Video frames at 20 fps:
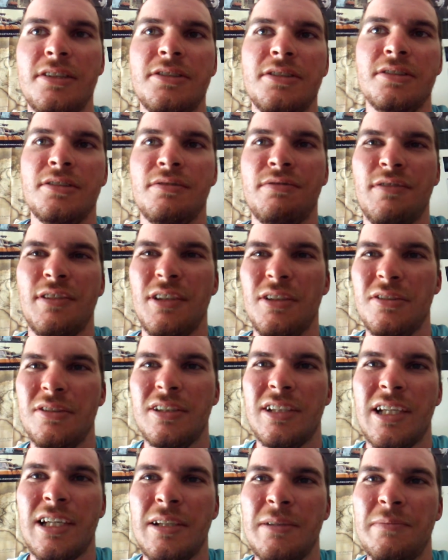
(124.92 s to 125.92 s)
just
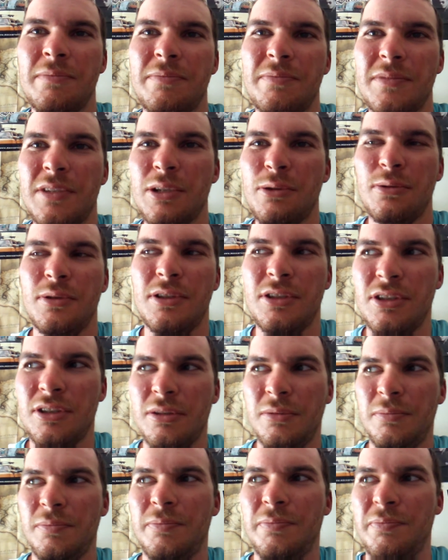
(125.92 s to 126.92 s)
felt that there were
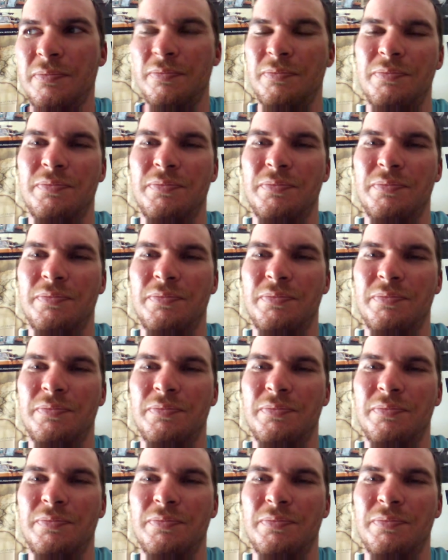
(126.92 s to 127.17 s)
some